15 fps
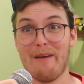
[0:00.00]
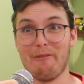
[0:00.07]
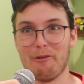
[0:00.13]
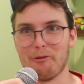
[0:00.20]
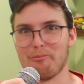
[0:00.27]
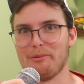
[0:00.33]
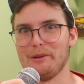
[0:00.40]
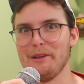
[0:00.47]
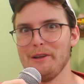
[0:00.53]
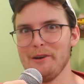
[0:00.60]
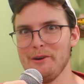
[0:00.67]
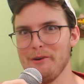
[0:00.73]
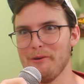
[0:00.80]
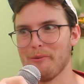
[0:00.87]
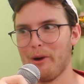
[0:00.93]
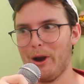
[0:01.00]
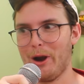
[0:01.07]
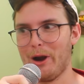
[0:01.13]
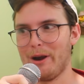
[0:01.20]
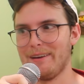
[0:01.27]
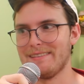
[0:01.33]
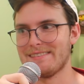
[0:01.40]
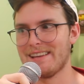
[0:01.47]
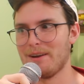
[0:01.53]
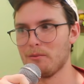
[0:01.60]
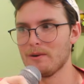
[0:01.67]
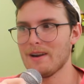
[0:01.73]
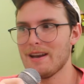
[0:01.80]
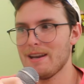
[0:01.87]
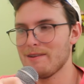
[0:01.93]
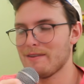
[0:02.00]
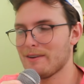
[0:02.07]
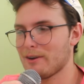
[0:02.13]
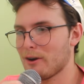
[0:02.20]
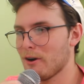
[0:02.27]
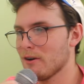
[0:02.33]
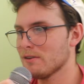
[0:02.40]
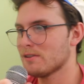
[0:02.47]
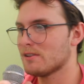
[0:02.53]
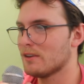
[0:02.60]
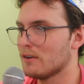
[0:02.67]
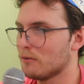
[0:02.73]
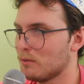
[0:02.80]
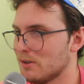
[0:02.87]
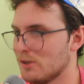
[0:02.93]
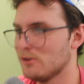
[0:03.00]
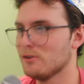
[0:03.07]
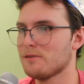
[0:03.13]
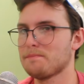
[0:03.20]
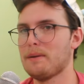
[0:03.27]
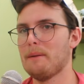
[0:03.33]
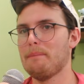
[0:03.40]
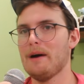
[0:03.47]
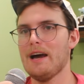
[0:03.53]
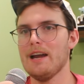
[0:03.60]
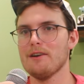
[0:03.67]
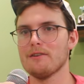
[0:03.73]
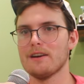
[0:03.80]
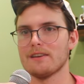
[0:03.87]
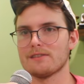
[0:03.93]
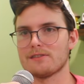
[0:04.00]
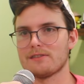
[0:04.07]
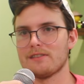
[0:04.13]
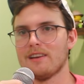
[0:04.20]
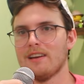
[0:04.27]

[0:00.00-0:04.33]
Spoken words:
We're blue words, and we're not even cursive. We use papyrus.